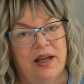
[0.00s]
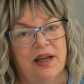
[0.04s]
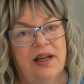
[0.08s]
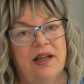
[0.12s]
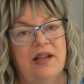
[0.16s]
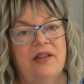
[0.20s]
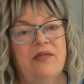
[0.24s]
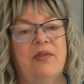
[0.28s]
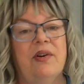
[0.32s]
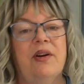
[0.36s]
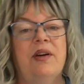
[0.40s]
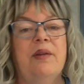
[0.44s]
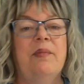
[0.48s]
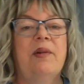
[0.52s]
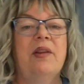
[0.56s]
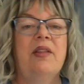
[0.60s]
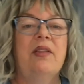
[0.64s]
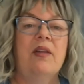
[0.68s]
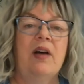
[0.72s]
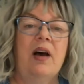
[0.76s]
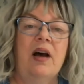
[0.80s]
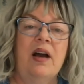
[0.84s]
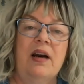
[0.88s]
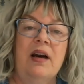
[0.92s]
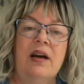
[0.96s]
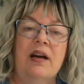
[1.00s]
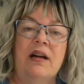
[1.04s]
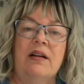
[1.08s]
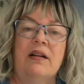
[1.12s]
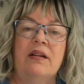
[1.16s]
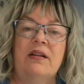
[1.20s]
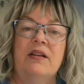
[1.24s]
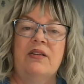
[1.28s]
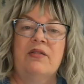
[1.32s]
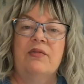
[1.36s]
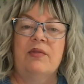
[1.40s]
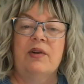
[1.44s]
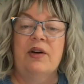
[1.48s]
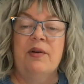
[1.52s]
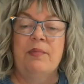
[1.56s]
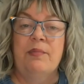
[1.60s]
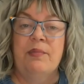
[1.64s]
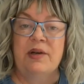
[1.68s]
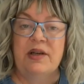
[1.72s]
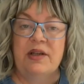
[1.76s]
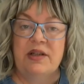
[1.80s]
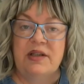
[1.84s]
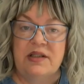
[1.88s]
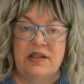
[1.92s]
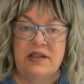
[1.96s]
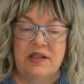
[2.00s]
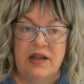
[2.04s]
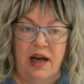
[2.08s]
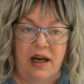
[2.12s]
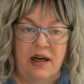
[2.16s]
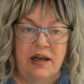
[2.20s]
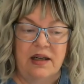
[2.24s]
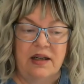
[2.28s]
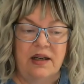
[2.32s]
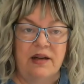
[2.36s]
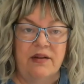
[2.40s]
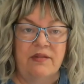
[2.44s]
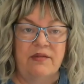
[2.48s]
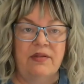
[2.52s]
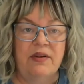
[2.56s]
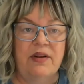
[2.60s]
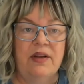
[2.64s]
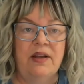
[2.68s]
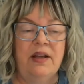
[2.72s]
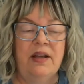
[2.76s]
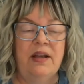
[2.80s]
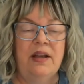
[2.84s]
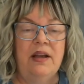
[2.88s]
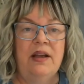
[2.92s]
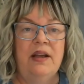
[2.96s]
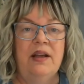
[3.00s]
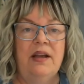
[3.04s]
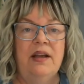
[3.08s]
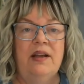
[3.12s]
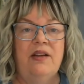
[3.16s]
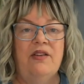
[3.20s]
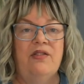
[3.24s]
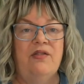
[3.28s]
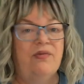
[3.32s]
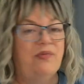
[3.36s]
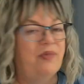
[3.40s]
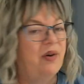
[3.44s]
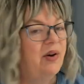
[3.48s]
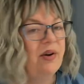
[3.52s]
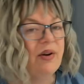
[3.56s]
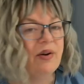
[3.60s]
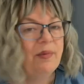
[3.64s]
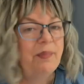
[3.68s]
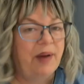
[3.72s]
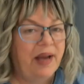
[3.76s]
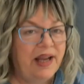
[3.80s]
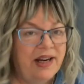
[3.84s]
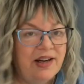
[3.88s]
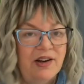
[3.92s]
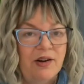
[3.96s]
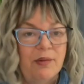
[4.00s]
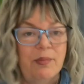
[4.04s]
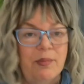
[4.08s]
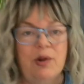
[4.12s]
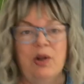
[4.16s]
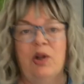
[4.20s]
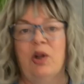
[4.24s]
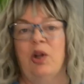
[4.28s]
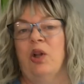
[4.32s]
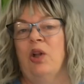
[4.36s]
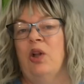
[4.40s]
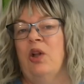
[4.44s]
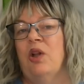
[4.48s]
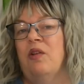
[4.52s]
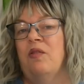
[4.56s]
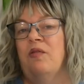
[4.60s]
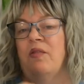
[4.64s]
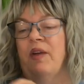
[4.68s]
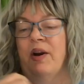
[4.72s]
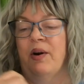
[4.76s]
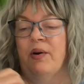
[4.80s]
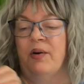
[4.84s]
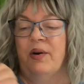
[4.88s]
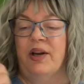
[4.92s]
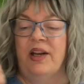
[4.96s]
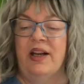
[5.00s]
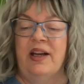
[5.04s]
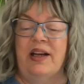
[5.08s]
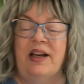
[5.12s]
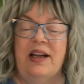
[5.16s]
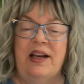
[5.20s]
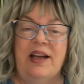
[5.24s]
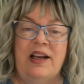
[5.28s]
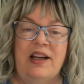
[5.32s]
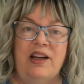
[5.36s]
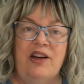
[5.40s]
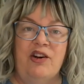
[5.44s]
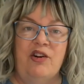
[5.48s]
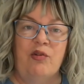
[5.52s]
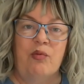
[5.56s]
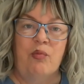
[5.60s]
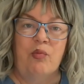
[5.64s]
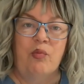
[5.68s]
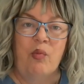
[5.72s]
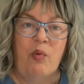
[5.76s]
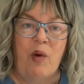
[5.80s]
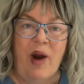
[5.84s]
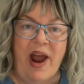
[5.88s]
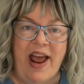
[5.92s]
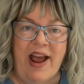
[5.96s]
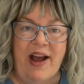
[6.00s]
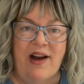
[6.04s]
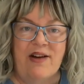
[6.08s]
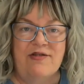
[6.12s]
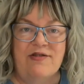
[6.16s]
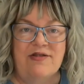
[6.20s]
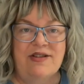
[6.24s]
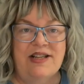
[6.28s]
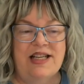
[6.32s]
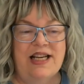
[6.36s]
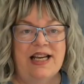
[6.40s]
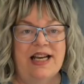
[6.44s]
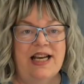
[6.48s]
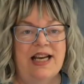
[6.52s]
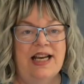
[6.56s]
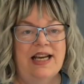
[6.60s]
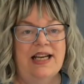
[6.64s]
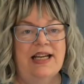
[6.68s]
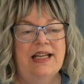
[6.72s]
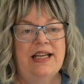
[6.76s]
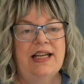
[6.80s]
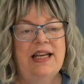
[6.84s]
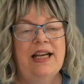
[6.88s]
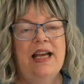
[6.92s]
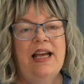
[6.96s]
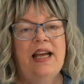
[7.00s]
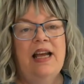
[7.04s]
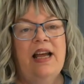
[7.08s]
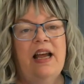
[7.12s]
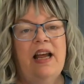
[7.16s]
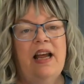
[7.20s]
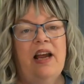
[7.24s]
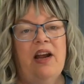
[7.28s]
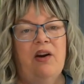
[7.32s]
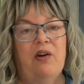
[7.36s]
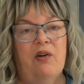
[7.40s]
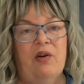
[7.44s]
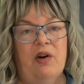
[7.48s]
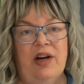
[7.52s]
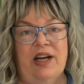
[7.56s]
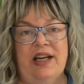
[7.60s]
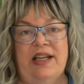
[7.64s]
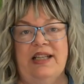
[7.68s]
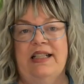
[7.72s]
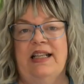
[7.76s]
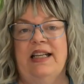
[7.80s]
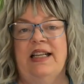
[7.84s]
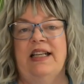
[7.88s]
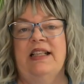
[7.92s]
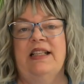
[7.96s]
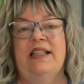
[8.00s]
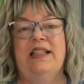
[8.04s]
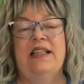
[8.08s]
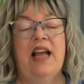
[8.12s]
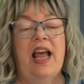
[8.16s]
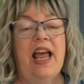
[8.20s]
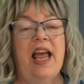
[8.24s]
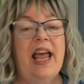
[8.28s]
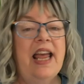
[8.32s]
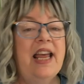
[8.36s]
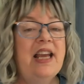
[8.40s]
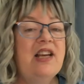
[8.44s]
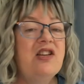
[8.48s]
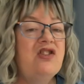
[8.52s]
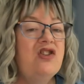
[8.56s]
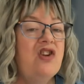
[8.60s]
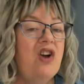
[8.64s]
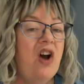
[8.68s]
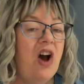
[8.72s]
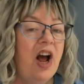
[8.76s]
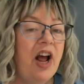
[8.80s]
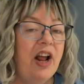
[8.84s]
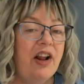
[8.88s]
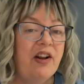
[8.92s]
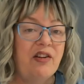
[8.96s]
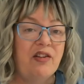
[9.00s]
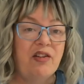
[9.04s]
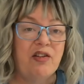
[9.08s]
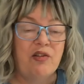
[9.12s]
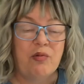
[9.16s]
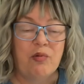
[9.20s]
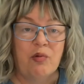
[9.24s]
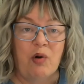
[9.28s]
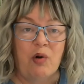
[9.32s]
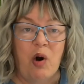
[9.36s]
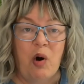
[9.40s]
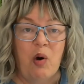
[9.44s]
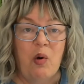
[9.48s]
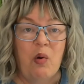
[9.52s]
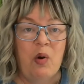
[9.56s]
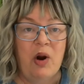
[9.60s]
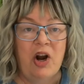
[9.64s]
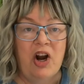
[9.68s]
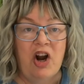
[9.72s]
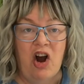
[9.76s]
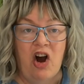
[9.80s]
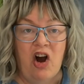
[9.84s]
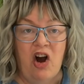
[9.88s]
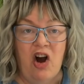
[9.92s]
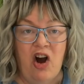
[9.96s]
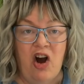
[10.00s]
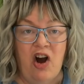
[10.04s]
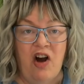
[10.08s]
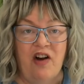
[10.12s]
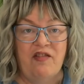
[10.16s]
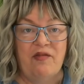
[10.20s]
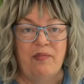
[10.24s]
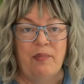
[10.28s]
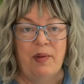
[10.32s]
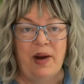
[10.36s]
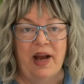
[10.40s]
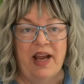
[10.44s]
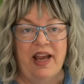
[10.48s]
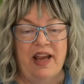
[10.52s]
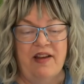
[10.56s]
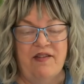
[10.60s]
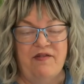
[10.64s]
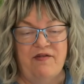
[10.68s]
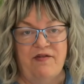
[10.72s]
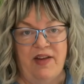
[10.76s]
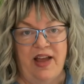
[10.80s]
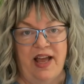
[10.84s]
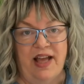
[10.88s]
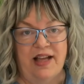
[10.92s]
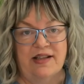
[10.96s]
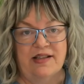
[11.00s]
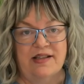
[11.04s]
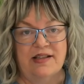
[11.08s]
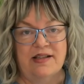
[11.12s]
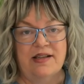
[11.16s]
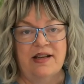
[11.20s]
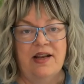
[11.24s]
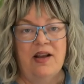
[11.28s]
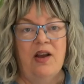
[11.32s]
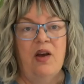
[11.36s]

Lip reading: he's very methodical, he's very productive. He's very dependable, very grounded, right? He's not thrown off by events.